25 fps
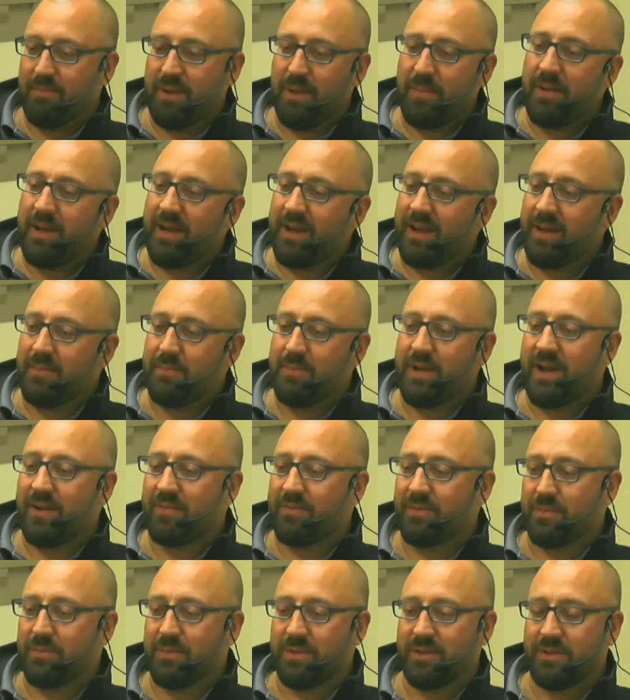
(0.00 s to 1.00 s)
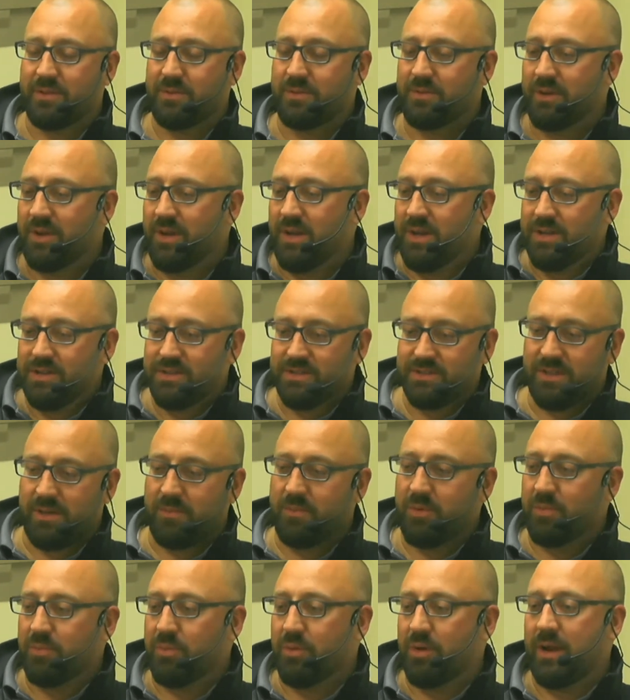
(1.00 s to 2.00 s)
Maybe I came back from a little
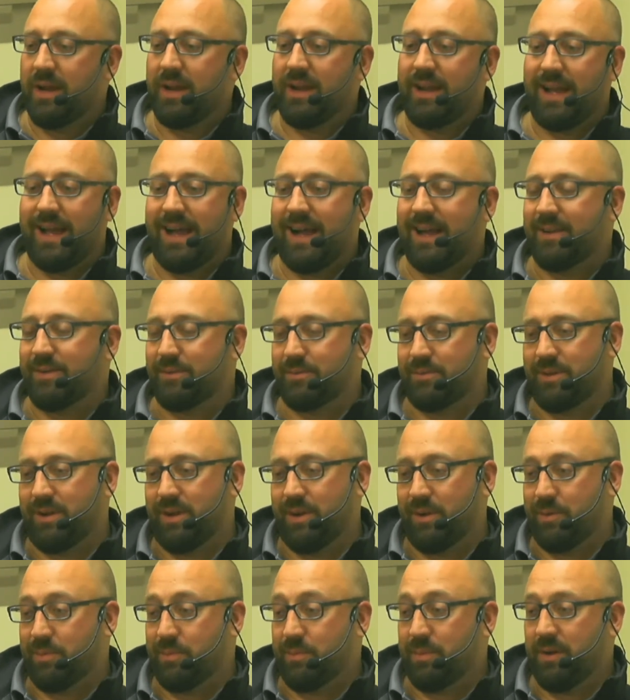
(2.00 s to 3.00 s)
summer break. I don't know.